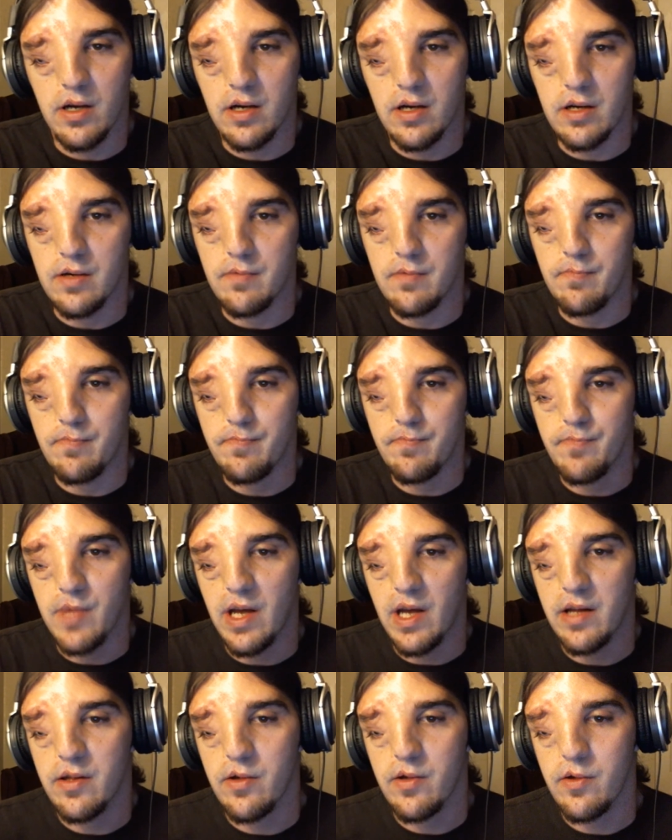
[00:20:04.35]
um,
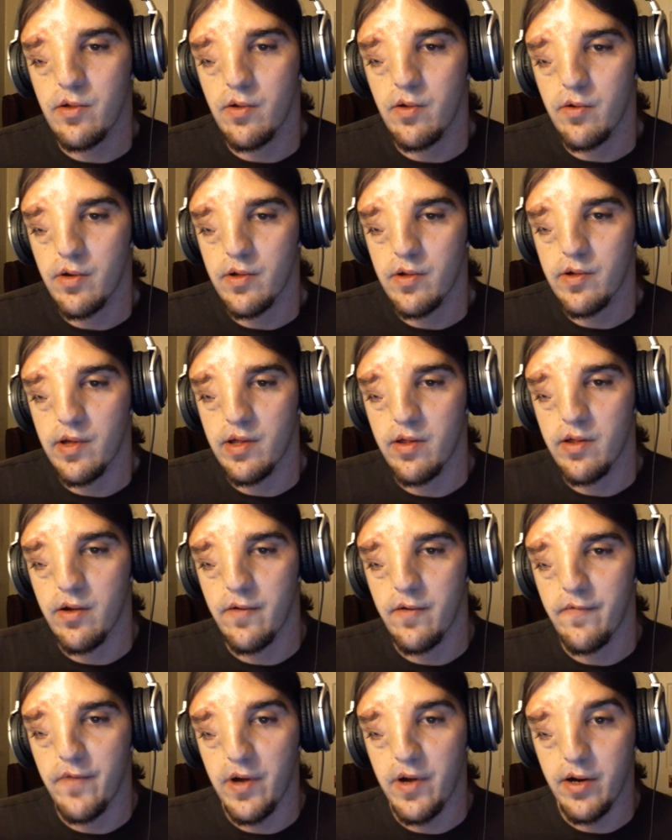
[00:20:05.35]
I just noticed that
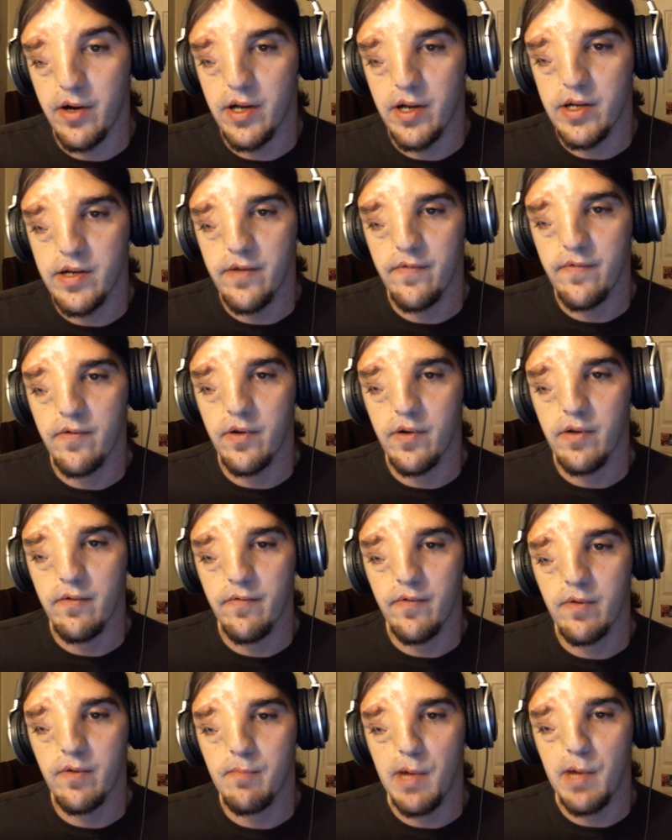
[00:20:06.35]
they're very
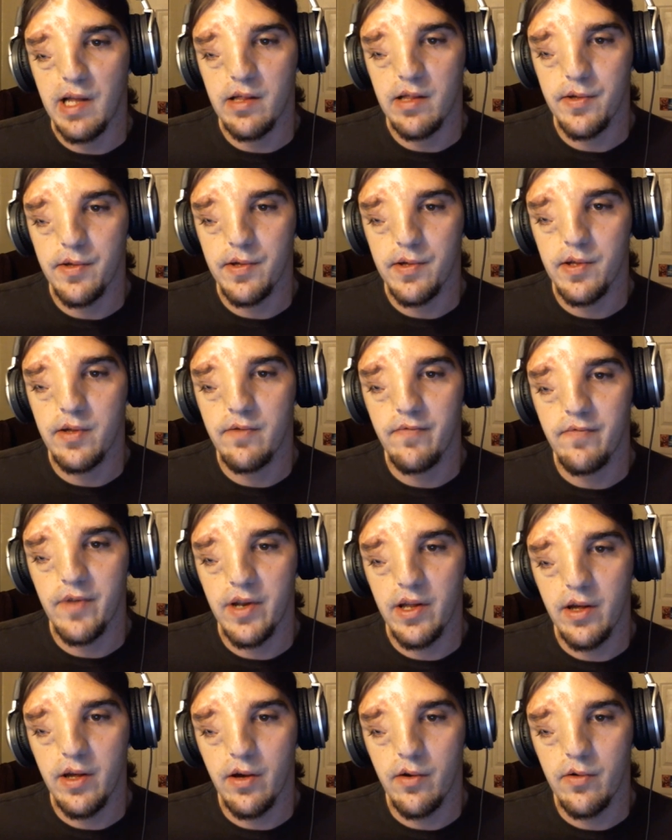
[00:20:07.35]
different for my listed
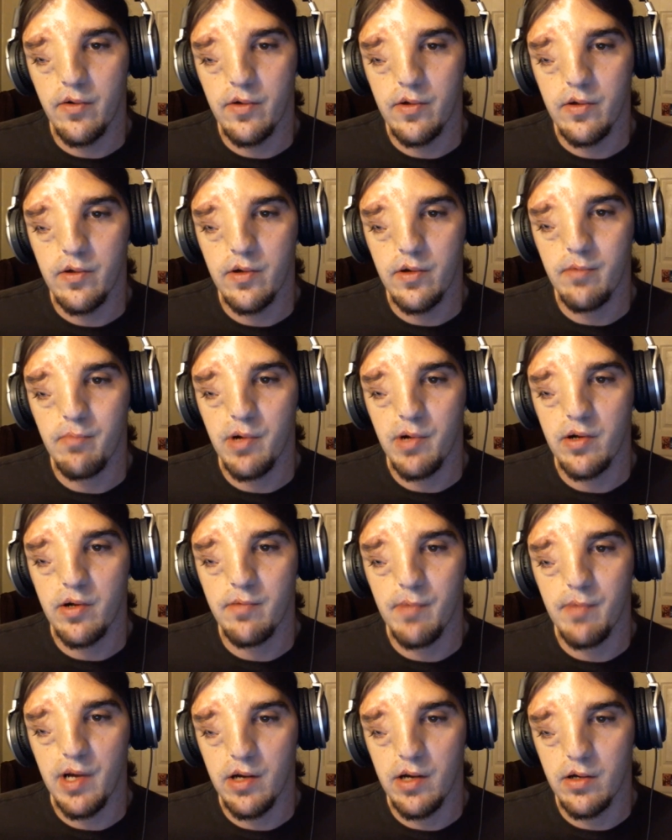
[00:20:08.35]
videos
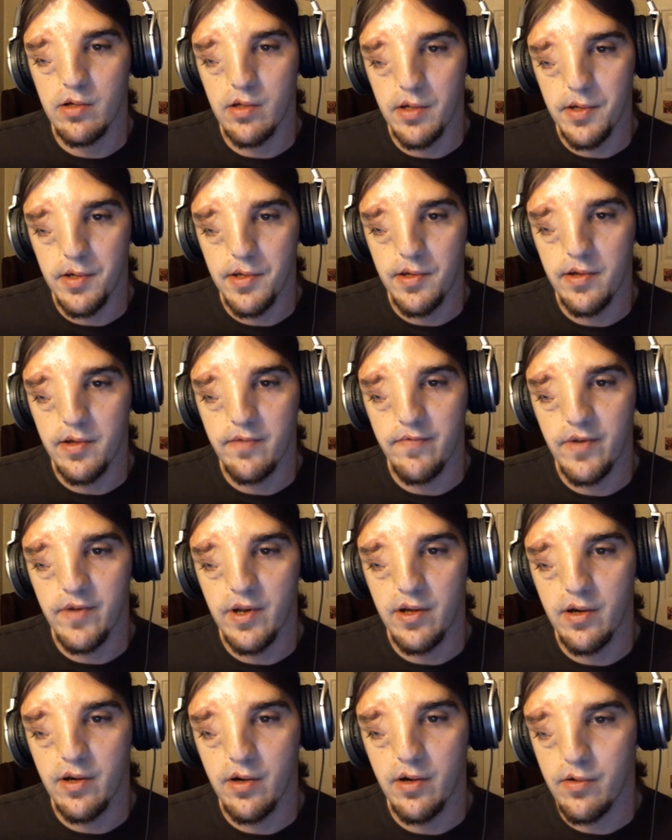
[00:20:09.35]
compared to my unlisted
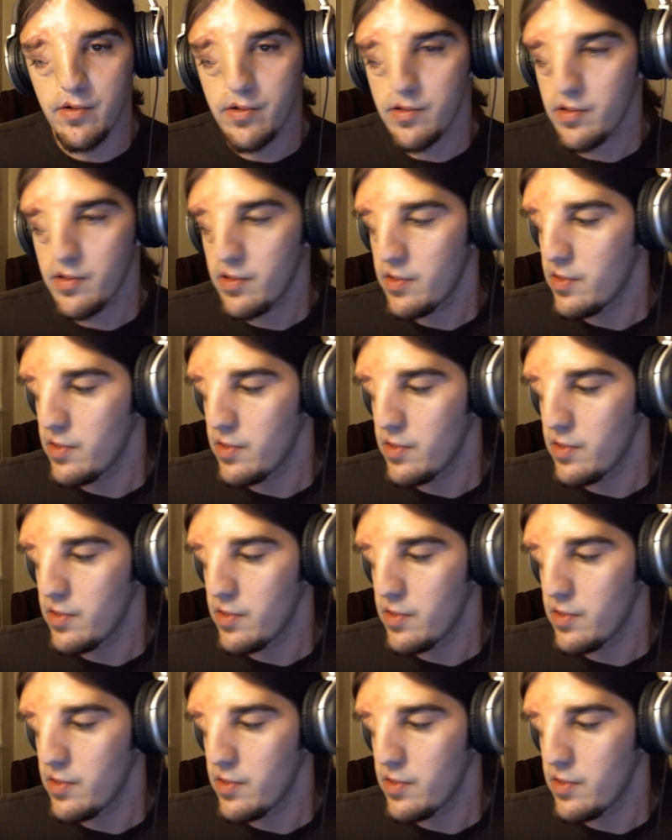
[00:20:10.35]
videos.